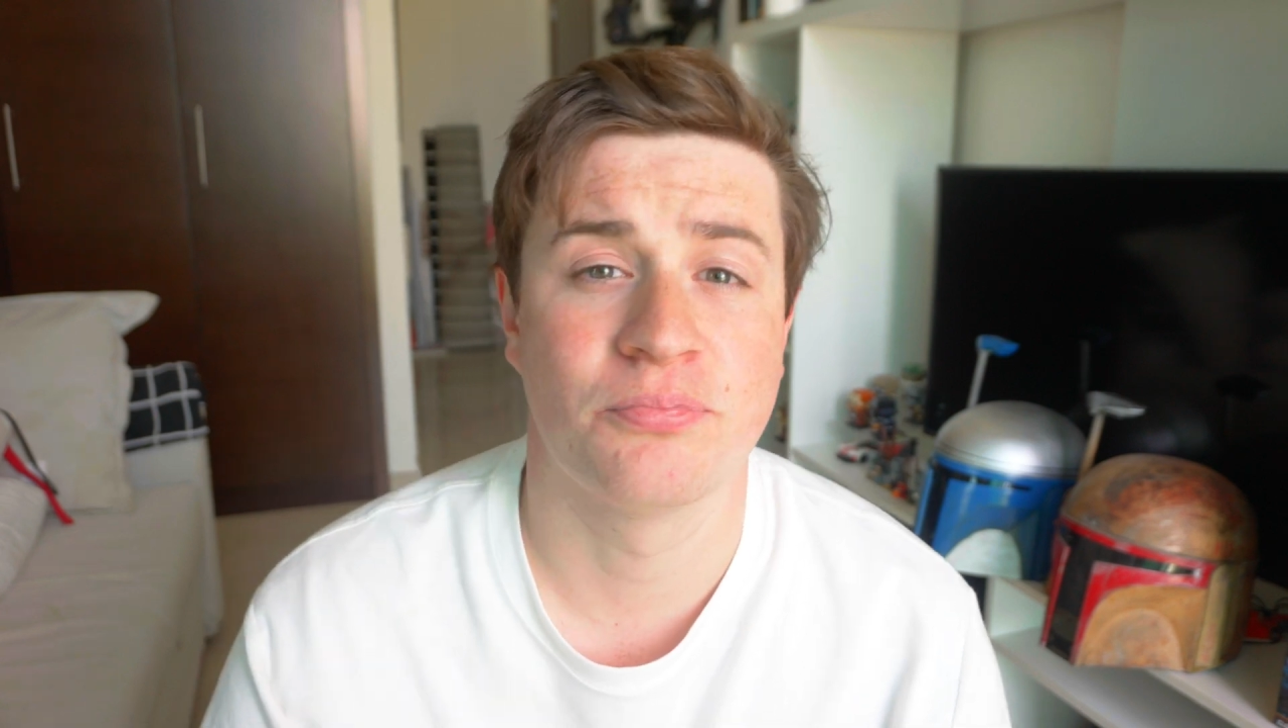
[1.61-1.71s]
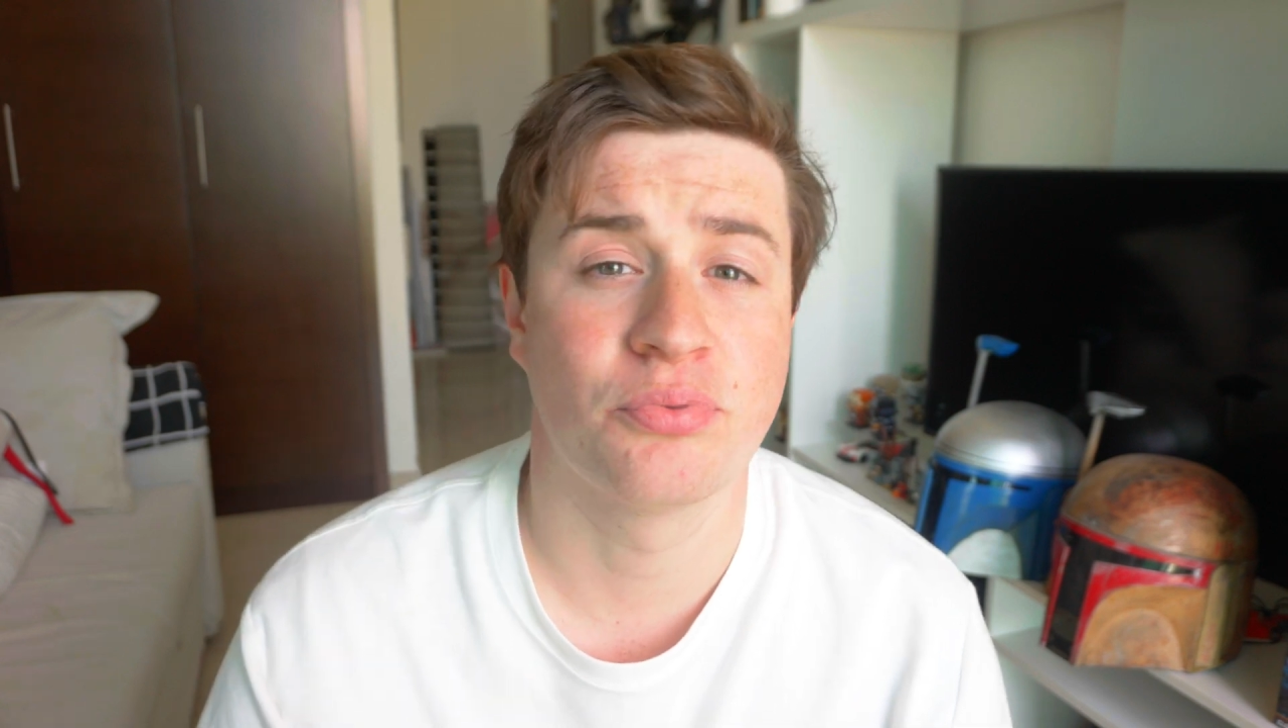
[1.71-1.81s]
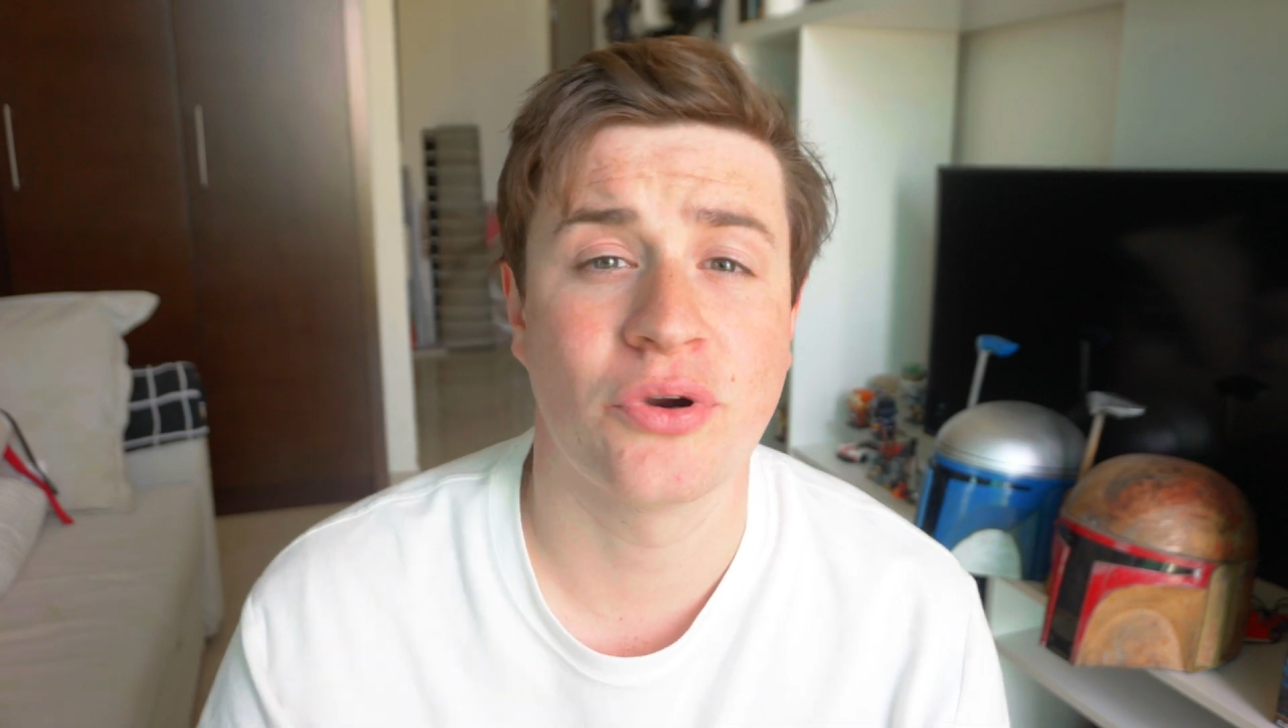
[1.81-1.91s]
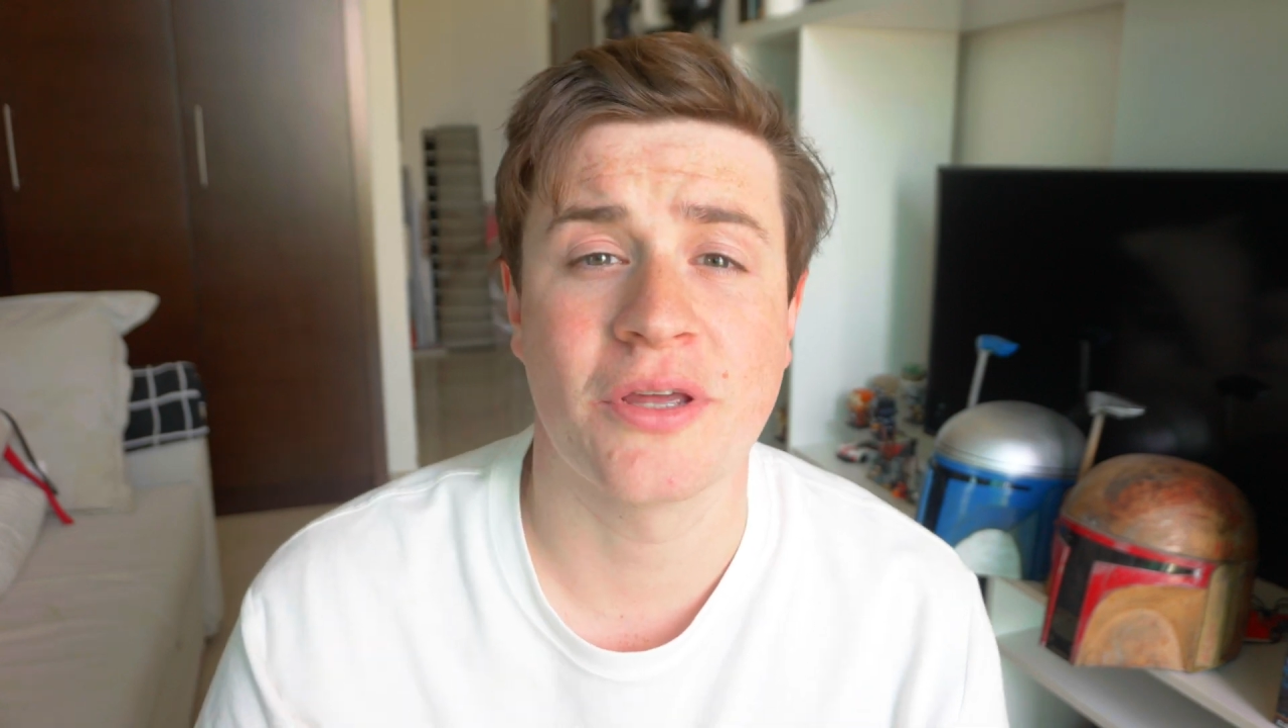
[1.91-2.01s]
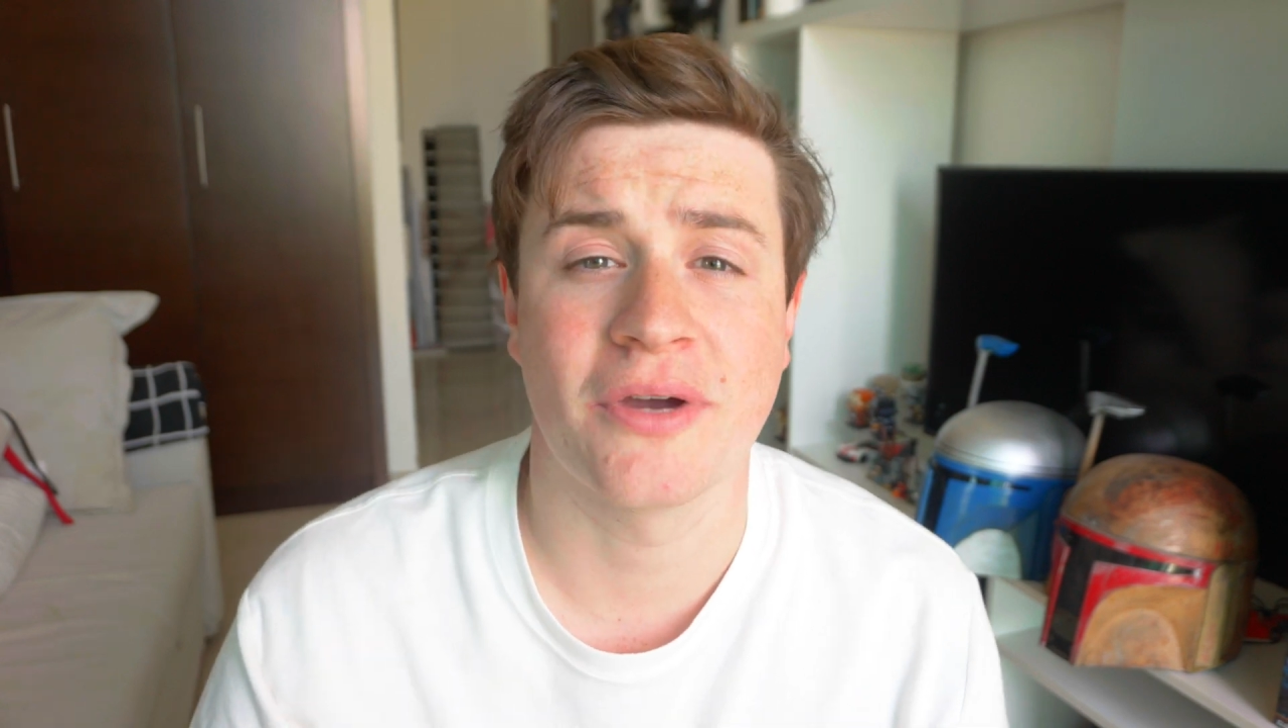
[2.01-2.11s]

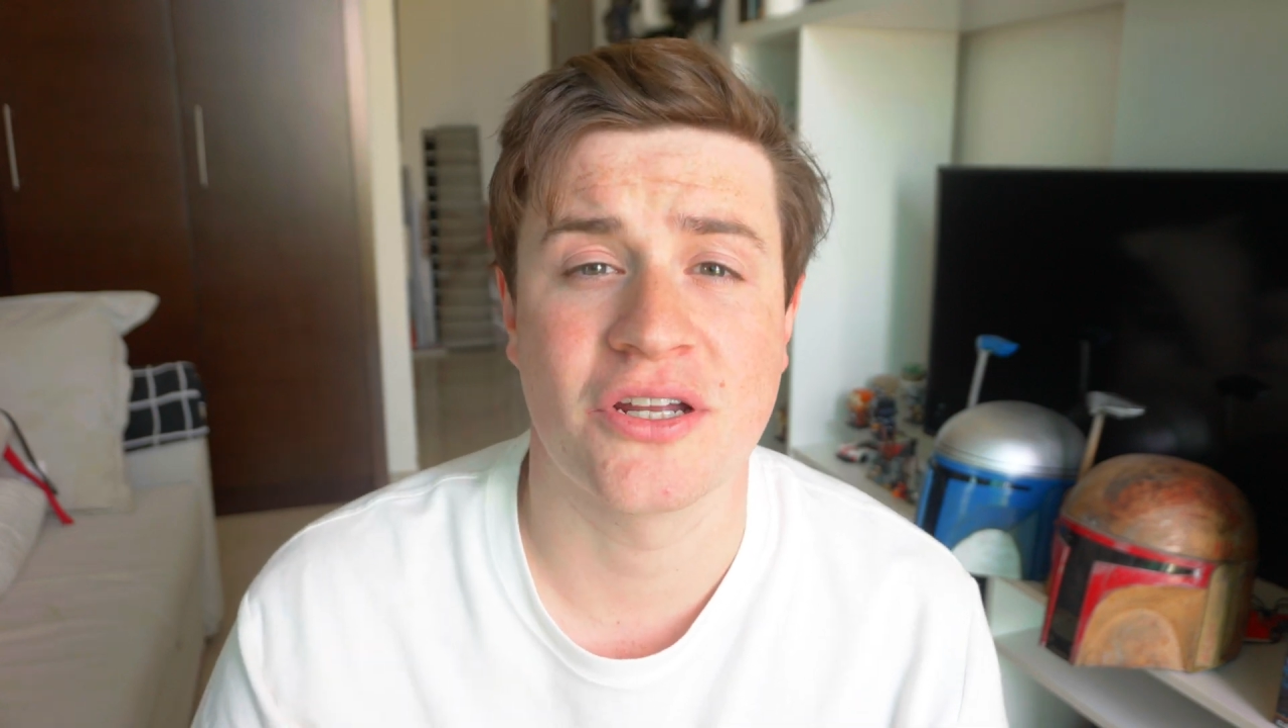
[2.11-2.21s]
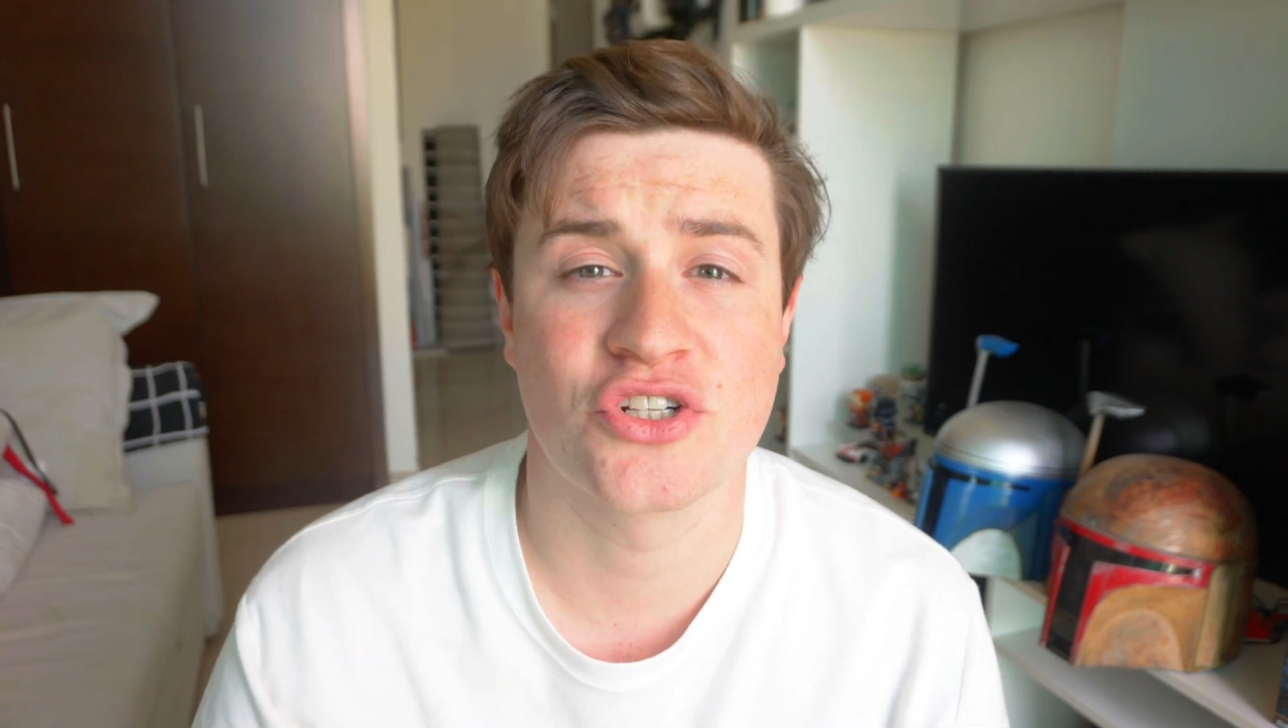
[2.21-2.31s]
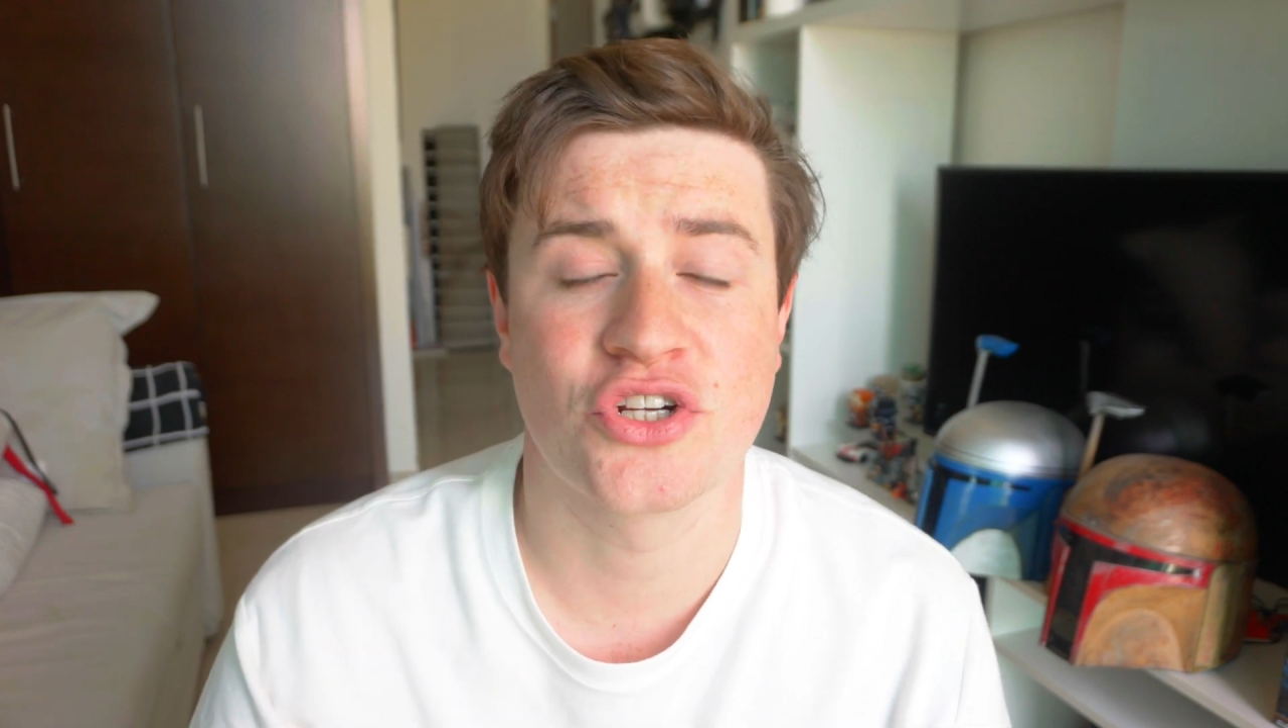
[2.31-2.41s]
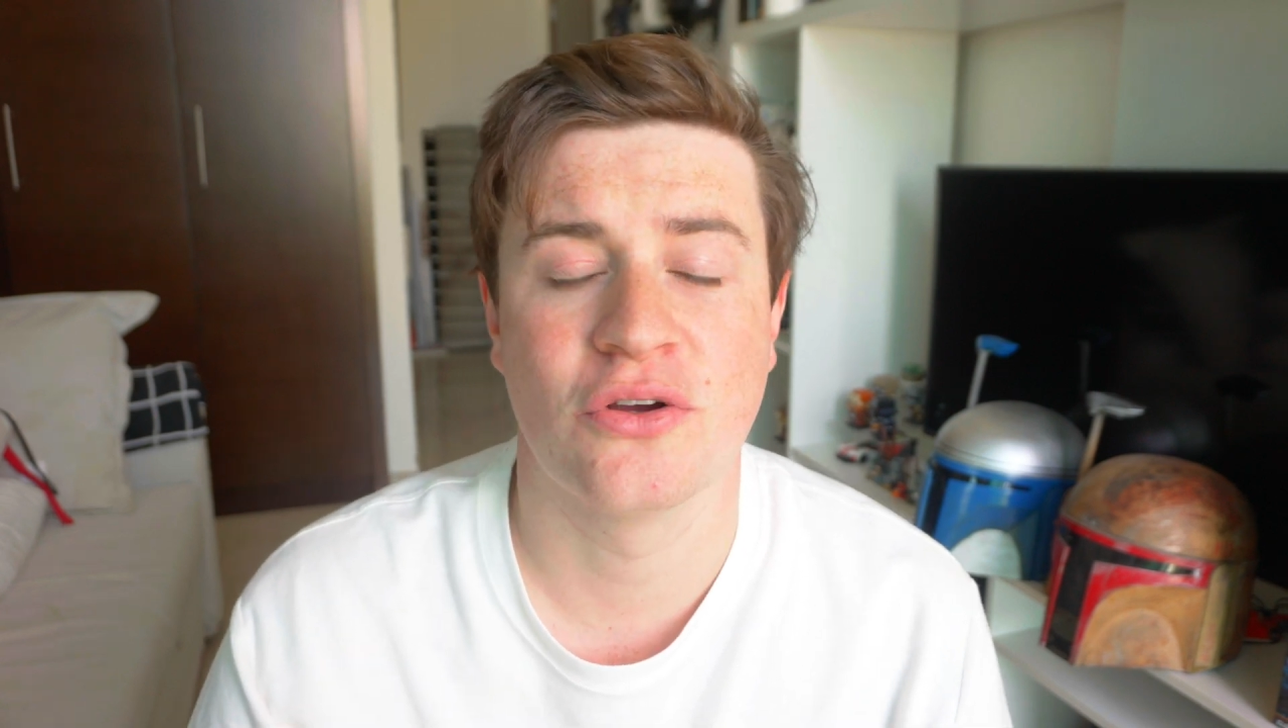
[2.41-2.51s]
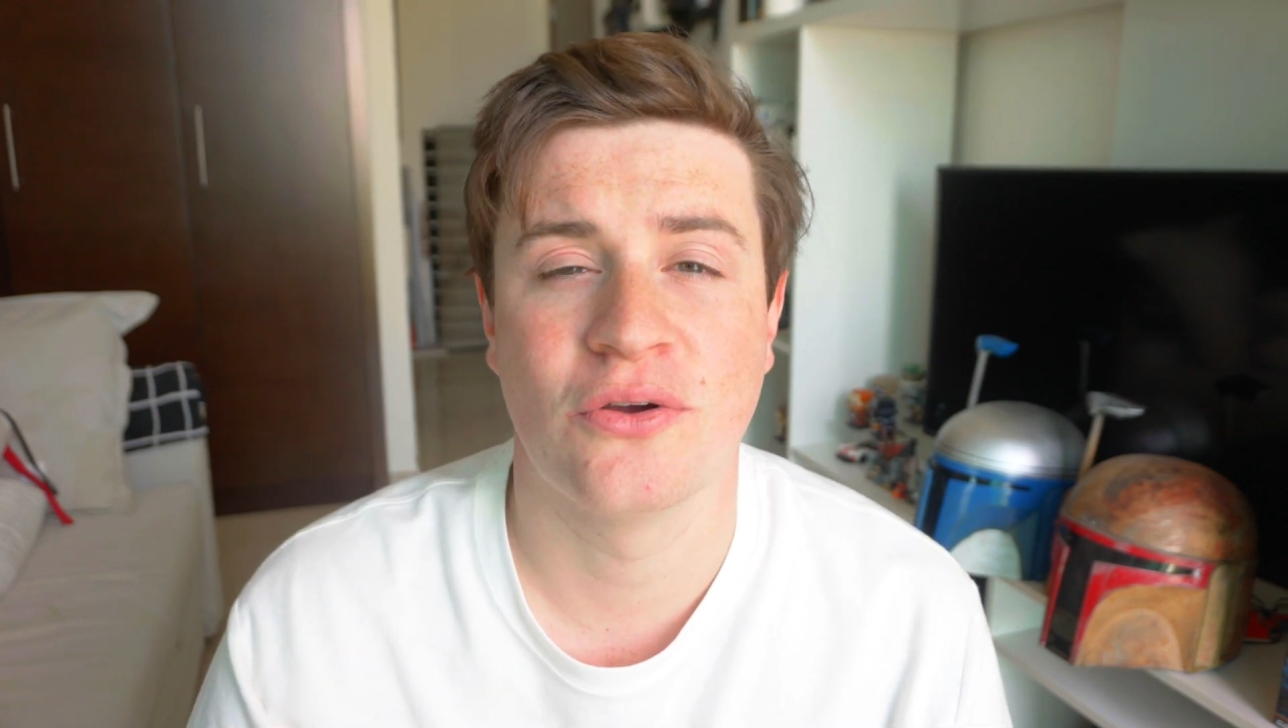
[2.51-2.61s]
pretty
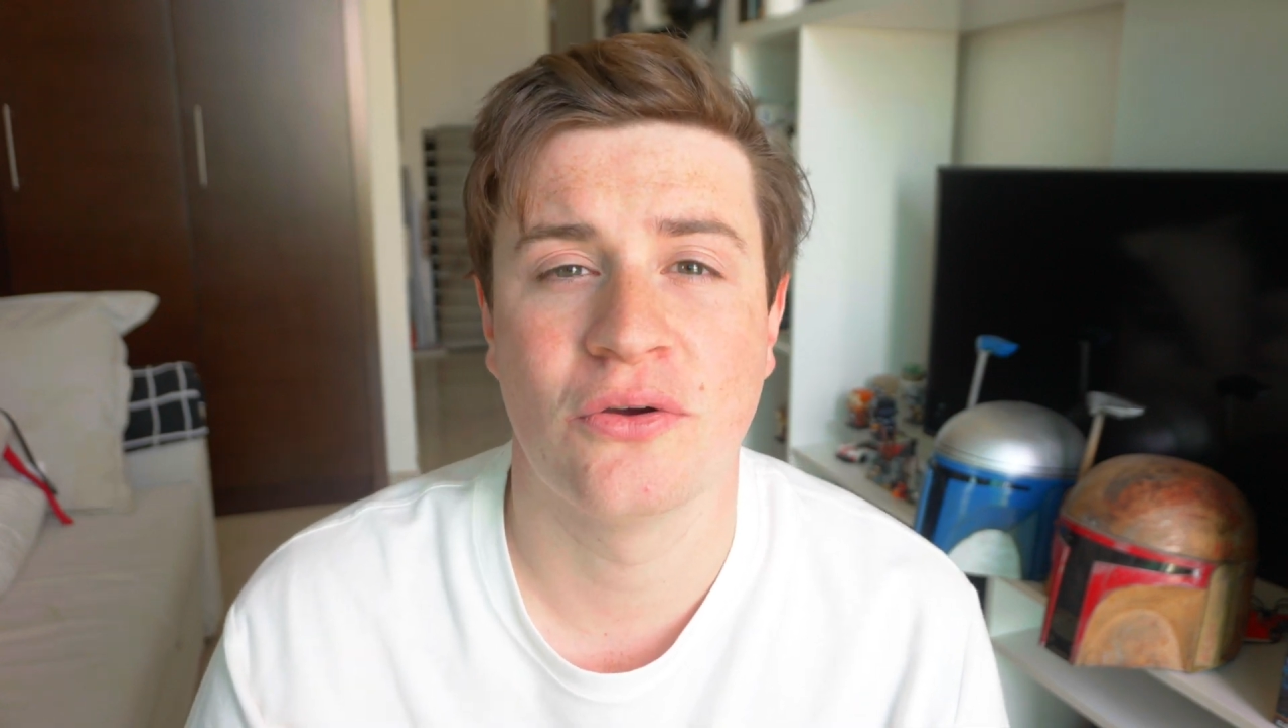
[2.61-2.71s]
much